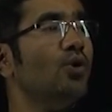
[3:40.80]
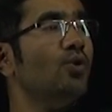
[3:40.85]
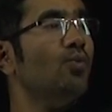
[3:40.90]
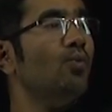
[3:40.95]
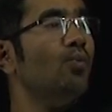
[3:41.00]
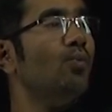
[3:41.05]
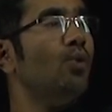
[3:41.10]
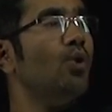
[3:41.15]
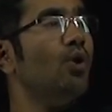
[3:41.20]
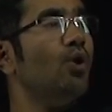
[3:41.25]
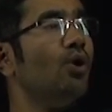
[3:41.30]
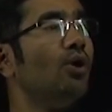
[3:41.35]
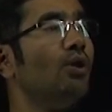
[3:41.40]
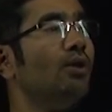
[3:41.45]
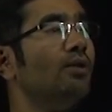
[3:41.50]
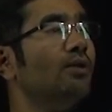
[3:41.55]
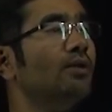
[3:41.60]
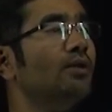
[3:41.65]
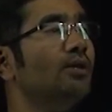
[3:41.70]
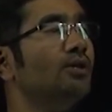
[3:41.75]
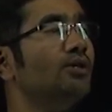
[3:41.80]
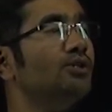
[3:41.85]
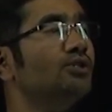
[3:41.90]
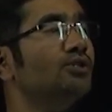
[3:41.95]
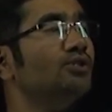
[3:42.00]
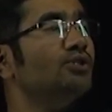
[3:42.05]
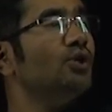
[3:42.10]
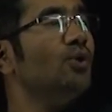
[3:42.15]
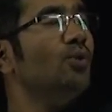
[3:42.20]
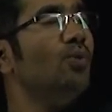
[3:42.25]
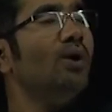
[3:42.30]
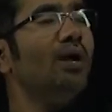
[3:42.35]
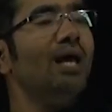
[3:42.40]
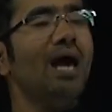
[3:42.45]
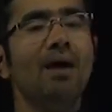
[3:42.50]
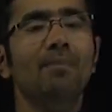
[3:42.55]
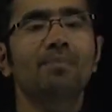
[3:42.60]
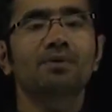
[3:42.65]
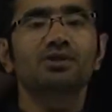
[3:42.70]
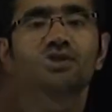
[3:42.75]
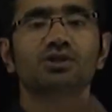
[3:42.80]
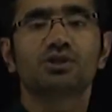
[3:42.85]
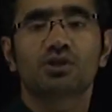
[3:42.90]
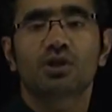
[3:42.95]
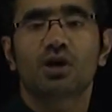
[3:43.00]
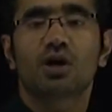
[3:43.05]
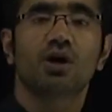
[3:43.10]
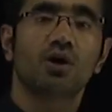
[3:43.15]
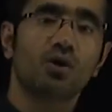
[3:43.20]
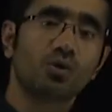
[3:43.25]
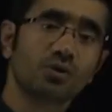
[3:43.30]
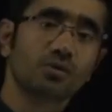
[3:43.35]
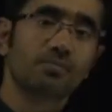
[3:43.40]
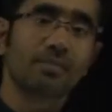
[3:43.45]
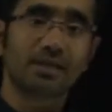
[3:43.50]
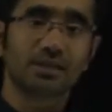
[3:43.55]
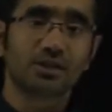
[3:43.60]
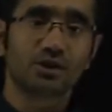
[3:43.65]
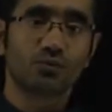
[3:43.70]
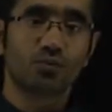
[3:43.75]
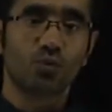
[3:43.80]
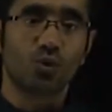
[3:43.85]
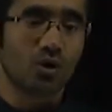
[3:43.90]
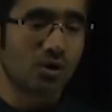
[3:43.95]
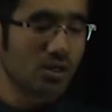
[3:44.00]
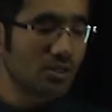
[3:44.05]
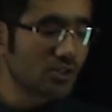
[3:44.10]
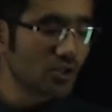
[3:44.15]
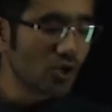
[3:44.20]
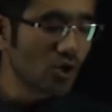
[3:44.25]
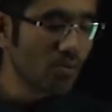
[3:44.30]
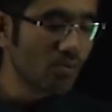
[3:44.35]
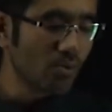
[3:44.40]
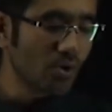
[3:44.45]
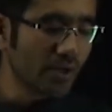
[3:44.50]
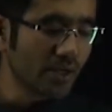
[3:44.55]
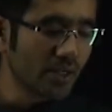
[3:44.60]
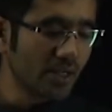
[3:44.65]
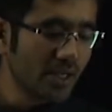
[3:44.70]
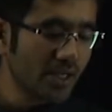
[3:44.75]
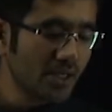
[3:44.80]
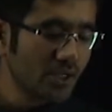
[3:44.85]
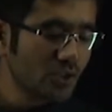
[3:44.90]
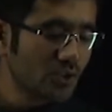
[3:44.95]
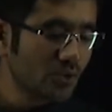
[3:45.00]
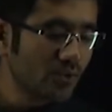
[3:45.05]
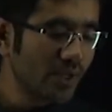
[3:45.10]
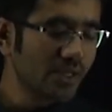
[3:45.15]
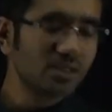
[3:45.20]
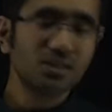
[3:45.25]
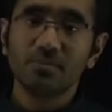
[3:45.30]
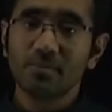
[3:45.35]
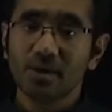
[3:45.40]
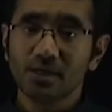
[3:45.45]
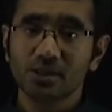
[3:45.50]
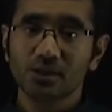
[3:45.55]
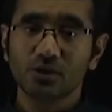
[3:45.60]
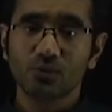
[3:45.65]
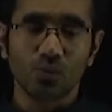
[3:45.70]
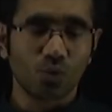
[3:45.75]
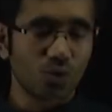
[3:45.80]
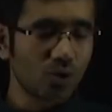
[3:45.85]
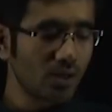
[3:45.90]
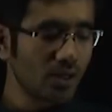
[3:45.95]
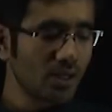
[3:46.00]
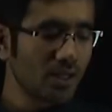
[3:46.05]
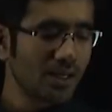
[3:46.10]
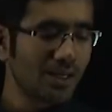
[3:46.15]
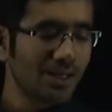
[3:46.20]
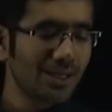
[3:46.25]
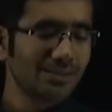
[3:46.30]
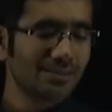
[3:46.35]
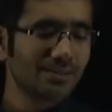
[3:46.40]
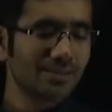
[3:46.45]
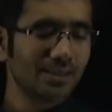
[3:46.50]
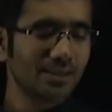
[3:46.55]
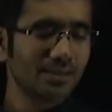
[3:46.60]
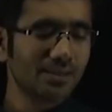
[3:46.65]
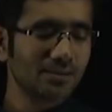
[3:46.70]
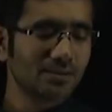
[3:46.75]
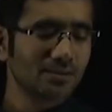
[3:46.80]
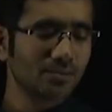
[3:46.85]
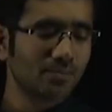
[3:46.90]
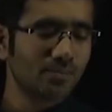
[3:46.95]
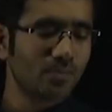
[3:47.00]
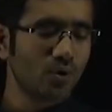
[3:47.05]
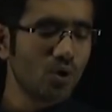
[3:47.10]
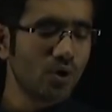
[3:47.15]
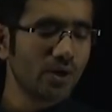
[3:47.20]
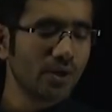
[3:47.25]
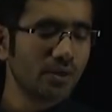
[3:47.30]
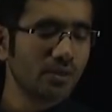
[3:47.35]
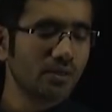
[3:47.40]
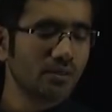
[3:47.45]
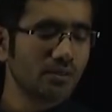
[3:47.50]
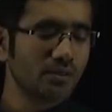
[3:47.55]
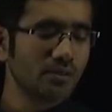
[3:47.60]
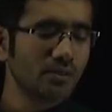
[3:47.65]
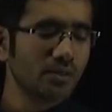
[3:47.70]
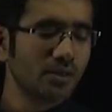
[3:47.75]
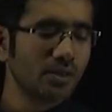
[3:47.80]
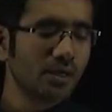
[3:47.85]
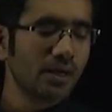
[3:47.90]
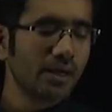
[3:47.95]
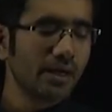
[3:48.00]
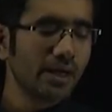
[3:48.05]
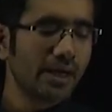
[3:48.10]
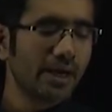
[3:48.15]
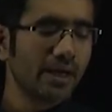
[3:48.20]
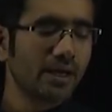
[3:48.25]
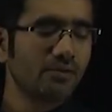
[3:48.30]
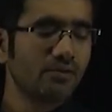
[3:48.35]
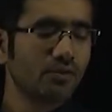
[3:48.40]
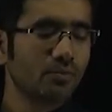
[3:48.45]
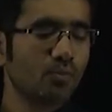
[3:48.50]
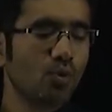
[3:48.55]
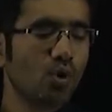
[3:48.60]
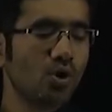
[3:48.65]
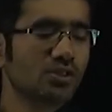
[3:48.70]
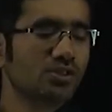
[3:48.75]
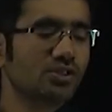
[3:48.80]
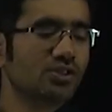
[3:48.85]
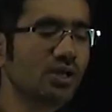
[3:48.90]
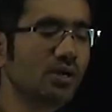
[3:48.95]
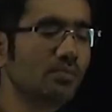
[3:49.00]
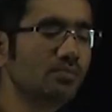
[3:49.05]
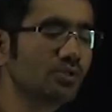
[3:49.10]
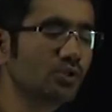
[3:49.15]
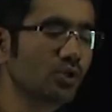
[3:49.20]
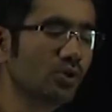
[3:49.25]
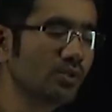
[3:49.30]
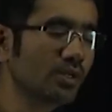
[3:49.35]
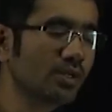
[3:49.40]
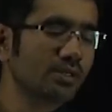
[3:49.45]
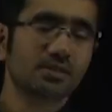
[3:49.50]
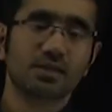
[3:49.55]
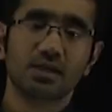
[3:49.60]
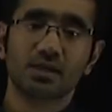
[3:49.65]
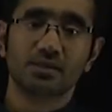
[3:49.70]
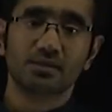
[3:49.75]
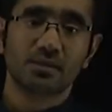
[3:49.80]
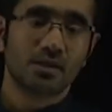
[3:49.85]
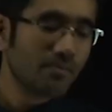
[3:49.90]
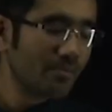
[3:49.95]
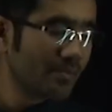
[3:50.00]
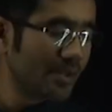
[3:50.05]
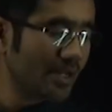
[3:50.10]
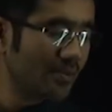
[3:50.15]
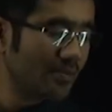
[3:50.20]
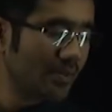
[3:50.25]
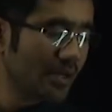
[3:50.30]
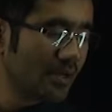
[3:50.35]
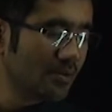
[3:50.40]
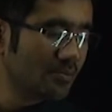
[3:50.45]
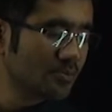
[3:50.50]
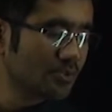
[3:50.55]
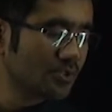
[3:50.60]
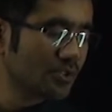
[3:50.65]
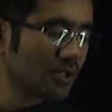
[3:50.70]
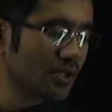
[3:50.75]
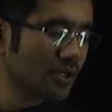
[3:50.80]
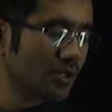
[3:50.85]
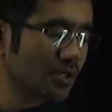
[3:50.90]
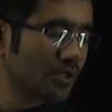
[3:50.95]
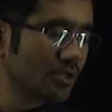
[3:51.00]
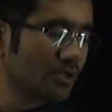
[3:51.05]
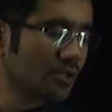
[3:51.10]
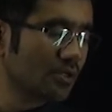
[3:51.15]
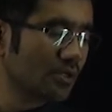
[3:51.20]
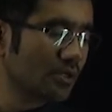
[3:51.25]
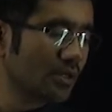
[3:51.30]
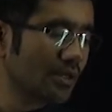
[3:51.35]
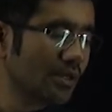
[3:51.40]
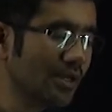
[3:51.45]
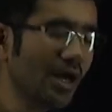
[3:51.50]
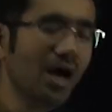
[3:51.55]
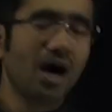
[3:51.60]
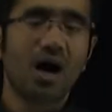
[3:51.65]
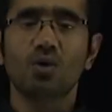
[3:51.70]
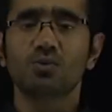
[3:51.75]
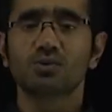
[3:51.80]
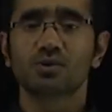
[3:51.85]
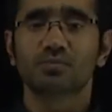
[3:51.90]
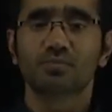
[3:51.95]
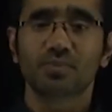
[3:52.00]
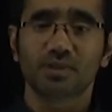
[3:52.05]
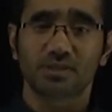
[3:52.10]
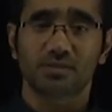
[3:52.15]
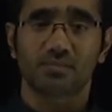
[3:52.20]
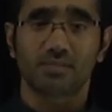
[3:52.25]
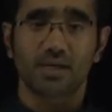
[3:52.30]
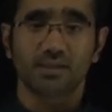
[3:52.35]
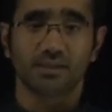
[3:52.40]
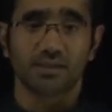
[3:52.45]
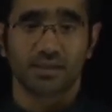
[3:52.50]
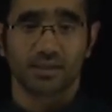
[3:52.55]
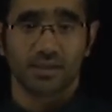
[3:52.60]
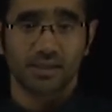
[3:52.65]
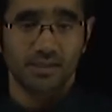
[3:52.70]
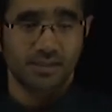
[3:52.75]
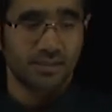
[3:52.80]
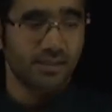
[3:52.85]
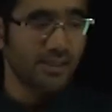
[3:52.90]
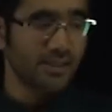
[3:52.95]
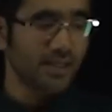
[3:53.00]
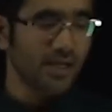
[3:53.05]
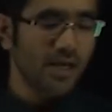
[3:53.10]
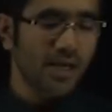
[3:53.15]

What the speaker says: wall. So what happens around the magic wall? Let's talk about it. So that's the magic wall. Let's say there's a boy here, and if the boy jumps on the other side, it becomes a girl. How simple is the magic, isn't it?